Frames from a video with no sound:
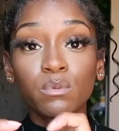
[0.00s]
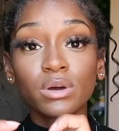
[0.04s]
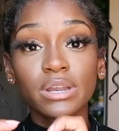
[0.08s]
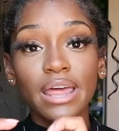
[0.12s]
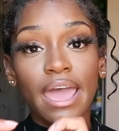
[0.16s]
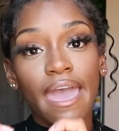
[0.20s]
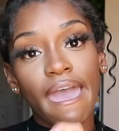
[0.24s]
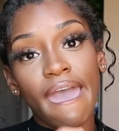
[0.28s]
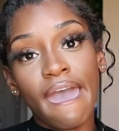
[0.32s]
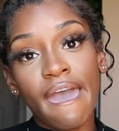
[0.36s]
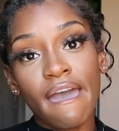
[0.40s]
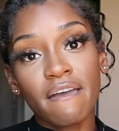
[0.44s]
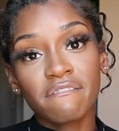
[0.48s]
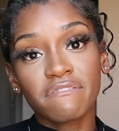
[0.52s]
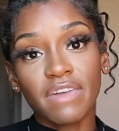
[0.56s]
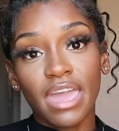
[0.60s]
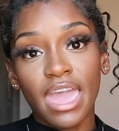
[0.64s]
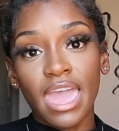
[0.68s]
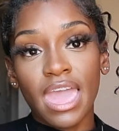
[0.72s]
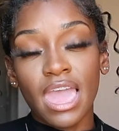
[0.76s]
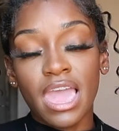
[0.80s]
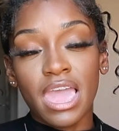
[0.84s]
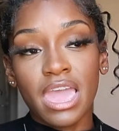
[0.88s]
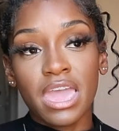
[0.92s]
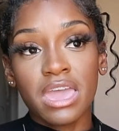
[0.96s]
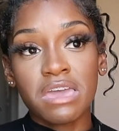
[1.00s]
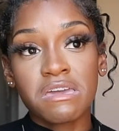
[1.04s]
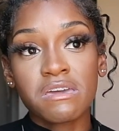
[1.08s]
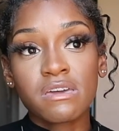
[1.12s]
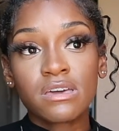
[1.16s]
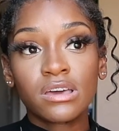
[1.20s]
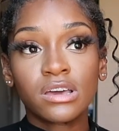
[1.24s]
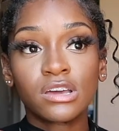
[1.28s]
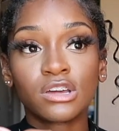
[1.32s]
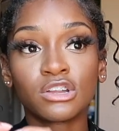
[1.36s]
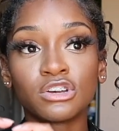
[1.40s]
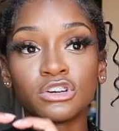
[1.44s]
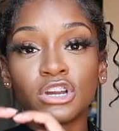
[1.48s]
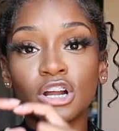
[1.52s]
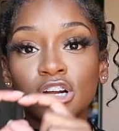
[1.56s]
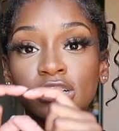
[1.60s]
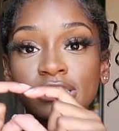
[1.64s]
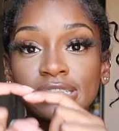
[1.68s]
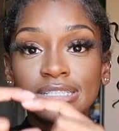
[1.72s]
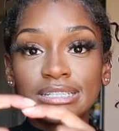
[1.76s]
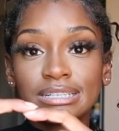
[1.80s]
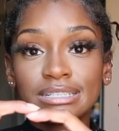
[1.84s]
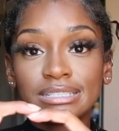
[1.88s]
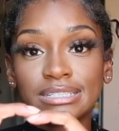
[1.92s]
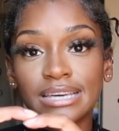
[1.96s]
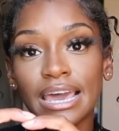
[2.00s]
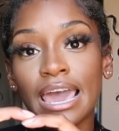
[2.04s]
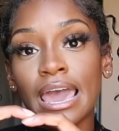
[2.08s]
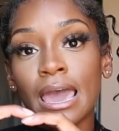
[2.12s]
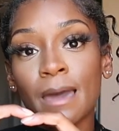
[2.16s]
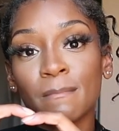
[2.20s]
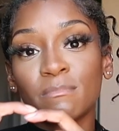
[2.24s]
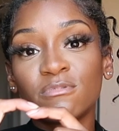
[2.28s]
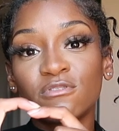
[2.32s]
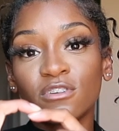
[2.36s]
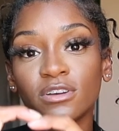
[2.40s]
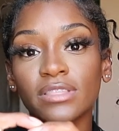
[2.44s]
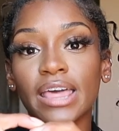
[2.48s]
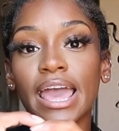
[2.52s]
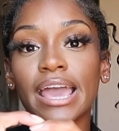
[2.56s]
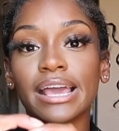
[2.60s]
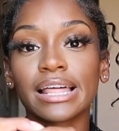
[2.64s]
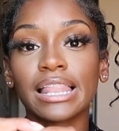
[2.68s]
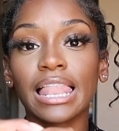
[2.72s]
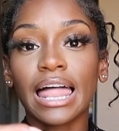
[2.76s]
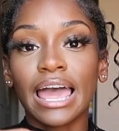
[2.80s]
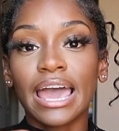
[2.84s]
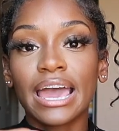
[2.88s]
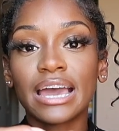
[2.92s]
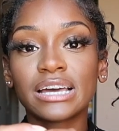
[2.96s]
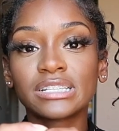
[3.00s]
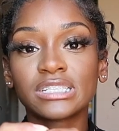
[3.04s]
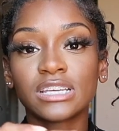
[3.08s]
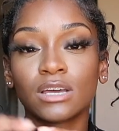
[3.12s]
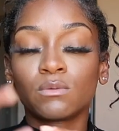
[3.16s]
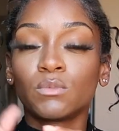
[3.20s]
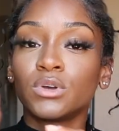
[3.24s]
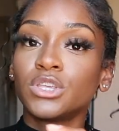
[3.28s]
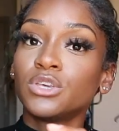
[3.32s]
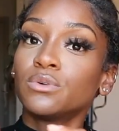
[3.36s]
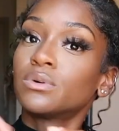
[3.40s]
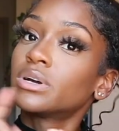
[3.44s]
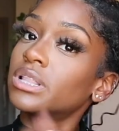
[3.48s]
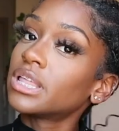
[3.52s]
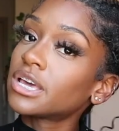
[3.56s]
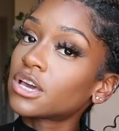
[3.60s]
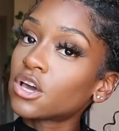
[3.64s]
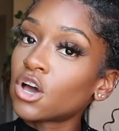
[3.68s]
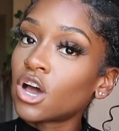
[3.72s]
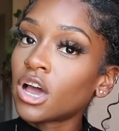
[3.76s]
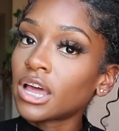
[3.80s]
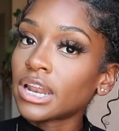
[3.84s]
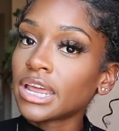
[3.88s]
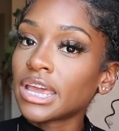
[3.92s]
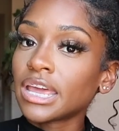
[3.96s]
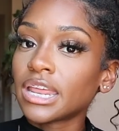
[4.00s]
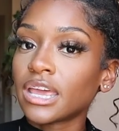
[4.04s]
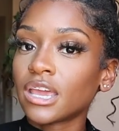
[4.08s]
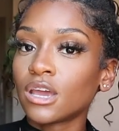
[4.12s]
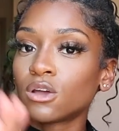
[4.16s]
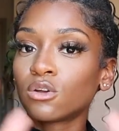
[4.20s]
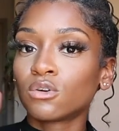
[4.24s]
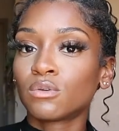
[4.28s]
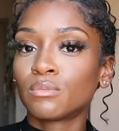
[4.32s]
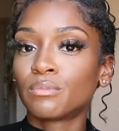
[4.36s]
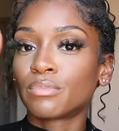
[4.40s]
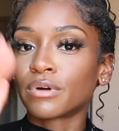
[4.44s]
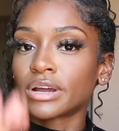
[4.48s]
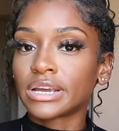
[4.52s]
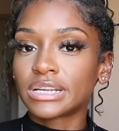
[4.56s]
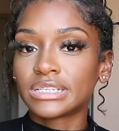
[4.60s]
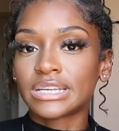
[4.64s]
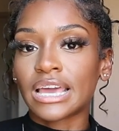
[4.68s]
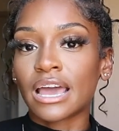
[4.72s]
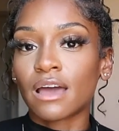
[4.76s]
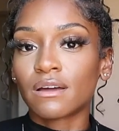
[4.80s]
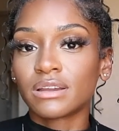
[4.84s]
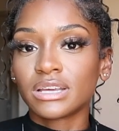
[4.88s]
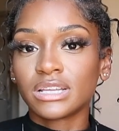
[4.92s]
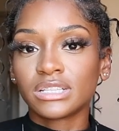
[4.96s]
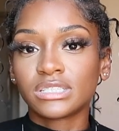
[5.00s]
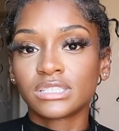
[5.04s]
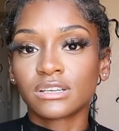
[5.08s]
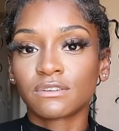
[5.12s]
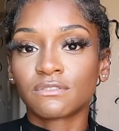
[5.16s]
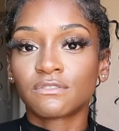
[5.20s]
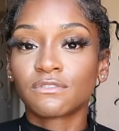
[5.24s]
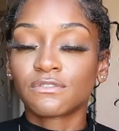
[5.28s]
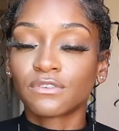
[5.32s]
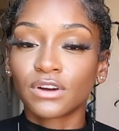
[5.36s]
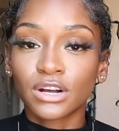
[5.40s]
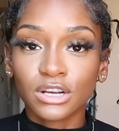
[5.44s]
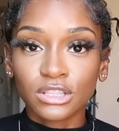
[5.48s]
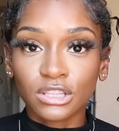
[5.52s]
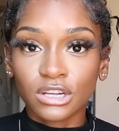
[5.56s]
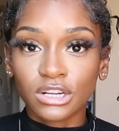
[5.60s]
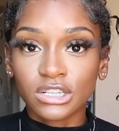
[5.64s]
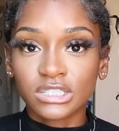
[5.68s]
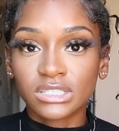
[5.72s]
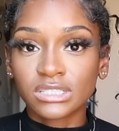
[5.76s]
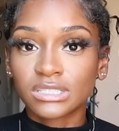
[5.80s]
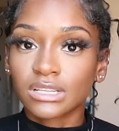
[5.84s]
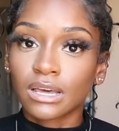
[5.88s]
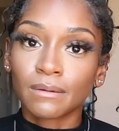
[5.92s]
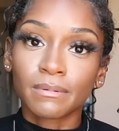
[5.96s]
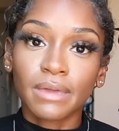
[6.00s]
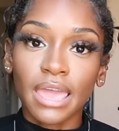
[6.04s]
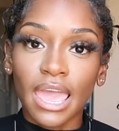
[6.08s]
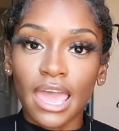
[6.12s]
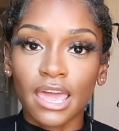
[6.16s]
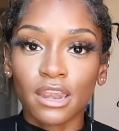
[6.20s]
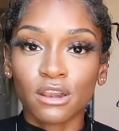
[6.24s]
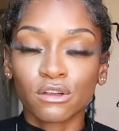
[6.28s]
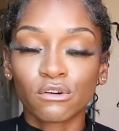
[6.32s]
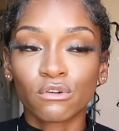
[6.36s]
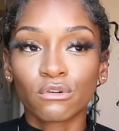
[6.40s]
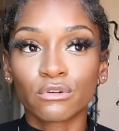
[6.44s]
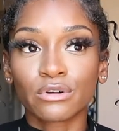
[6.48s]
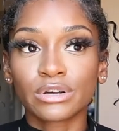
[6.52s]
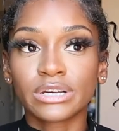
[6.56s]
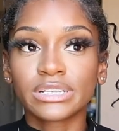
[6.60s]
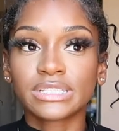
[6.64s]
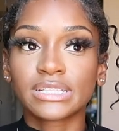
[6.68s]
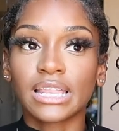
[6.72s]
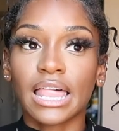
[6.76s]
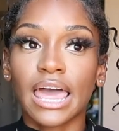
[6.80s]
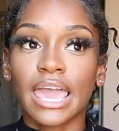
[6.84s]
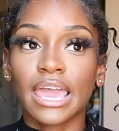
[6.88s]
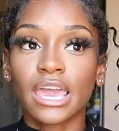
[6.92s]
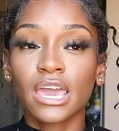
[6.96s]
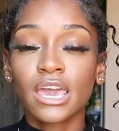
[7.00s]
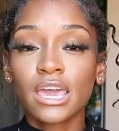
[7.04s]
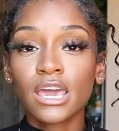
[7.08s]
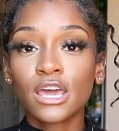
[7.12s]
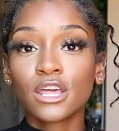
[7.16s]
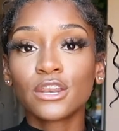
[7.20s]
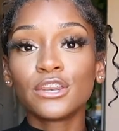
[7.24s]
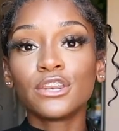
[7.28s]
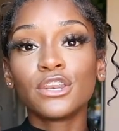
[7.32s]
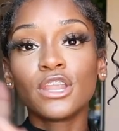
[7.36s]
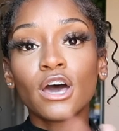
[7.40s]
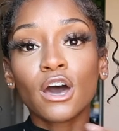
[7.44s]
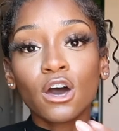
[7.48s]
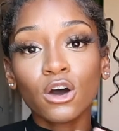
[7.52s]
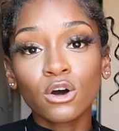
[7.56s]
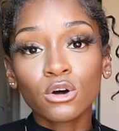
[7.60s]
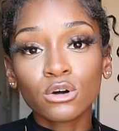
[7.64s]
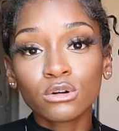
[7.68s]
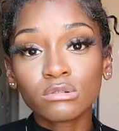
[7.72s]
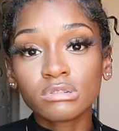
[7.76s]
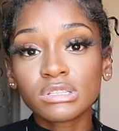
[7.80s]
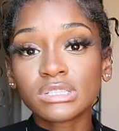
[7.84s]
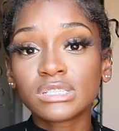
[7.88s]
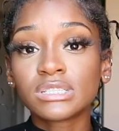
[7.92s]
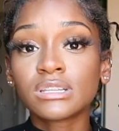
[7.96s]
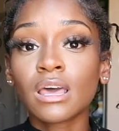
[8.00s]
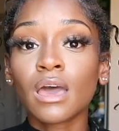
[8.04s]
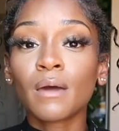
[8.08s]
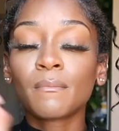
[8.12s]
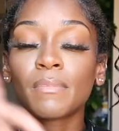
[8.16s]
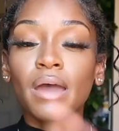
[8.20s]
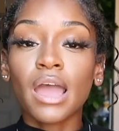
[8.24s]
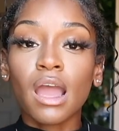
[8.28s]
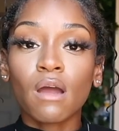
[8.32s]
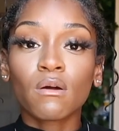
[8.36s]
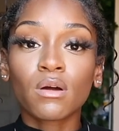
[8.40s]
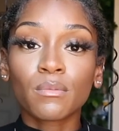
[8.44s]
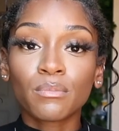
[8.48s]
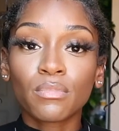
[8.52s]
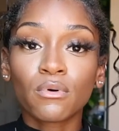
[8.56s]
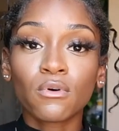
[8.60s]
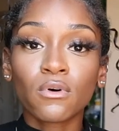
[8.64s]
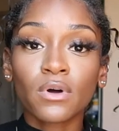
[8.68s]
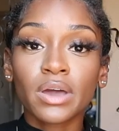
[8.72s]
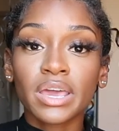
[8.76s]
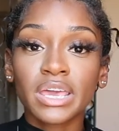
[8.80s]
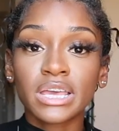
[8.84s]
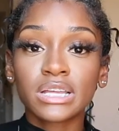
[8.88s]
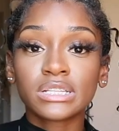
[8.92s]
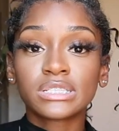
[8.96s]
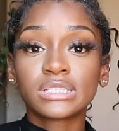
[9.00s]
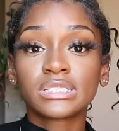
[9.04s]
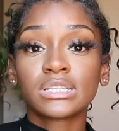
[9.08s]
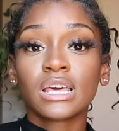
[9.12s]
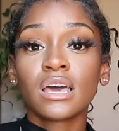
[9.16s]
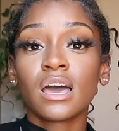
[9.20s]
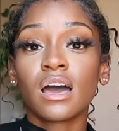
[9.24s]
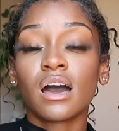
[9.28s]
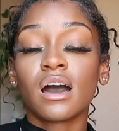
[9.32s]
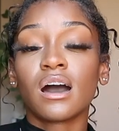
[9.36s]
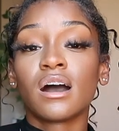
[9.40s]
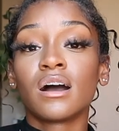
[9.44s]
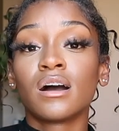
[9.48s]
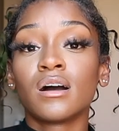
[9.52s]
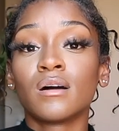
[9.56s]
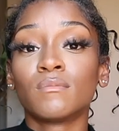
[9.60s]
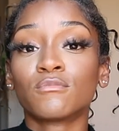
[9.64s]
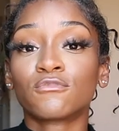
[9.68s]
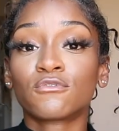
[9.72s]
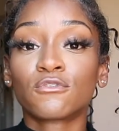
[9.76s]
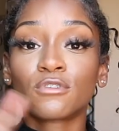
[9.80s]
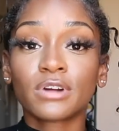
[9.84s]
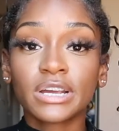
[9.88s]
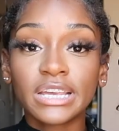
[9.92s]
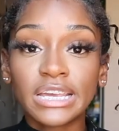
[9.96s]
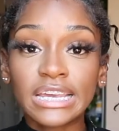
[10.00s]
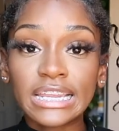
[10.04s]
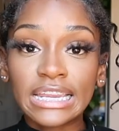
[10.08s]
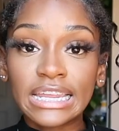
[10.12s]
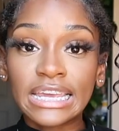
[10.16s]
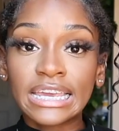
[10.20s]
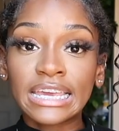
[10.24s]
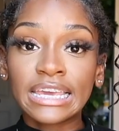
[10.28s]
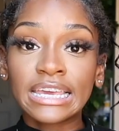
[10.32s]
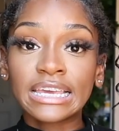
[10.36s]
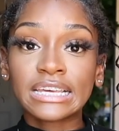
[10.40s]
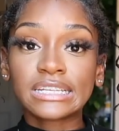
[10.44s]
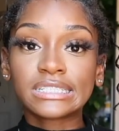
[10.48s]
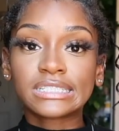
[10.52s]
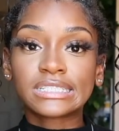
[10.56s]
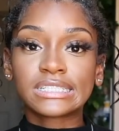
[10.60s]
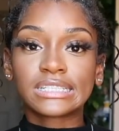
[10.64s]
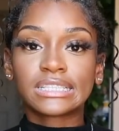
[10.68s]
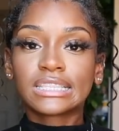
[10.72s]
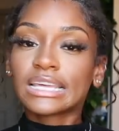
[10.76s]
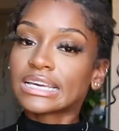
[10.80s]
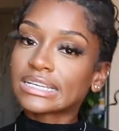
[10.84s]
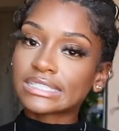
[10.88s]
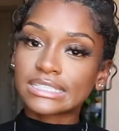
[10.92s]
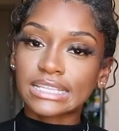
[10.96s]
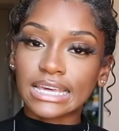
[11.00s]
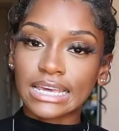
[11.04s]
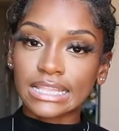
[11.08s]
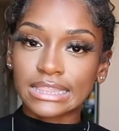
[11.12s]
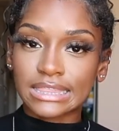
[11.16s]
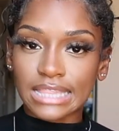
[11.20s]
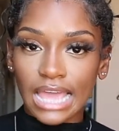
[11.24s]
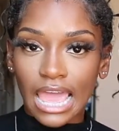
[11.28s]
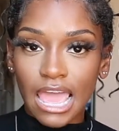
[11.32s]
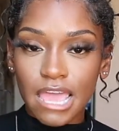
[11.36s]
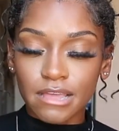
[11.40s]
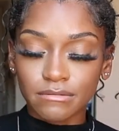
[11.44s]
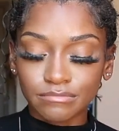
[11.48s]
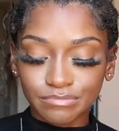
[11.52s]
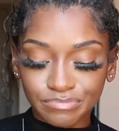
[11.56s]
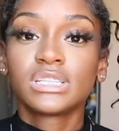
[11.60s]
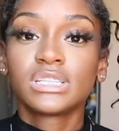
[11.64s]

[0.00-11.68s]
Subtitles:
would have a nursing tab for that class, and when you click on it, it'll break down into further subcategories like notes, PowerPoints, readings, things like that.